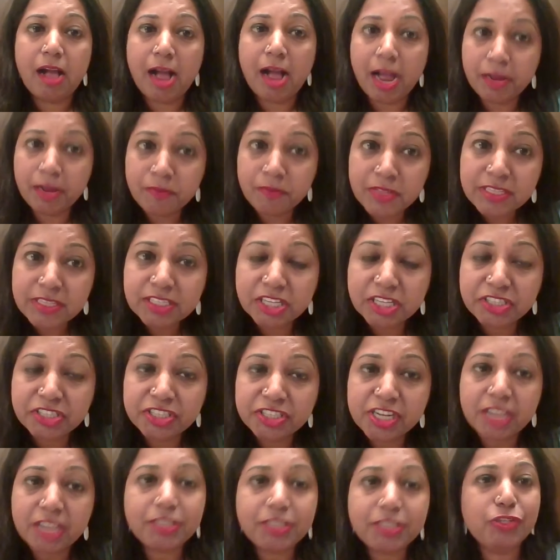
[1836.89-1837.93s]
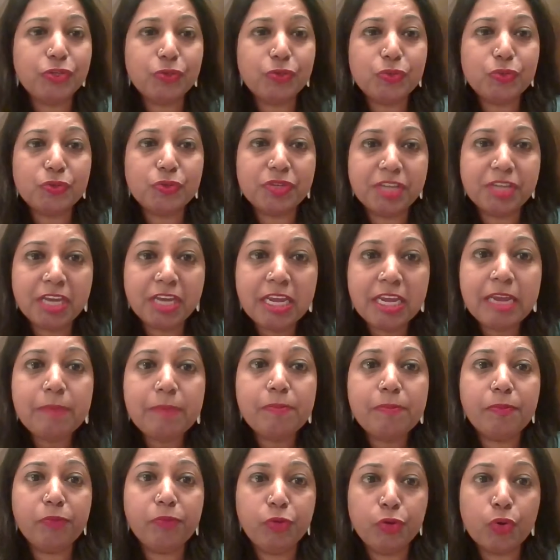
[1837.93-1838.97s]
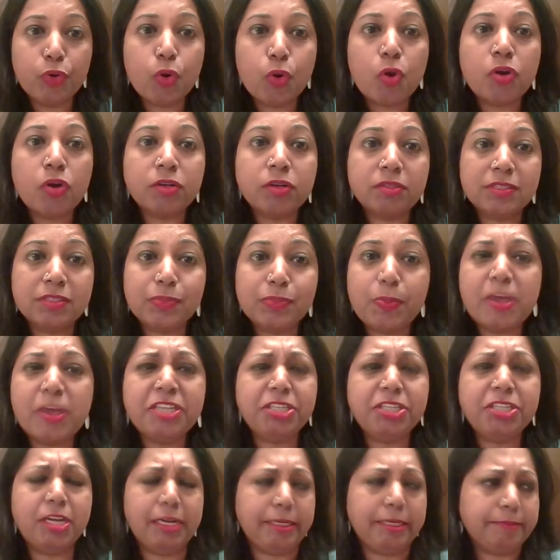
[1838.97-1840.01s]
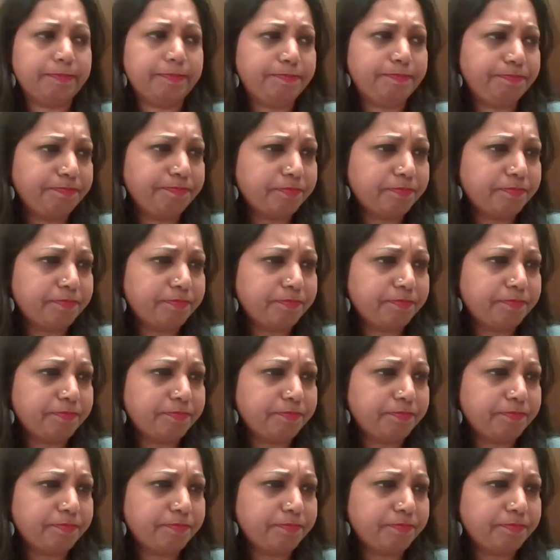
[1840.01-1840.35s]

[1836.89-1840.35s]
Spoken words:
I will suggest you to keep your, especially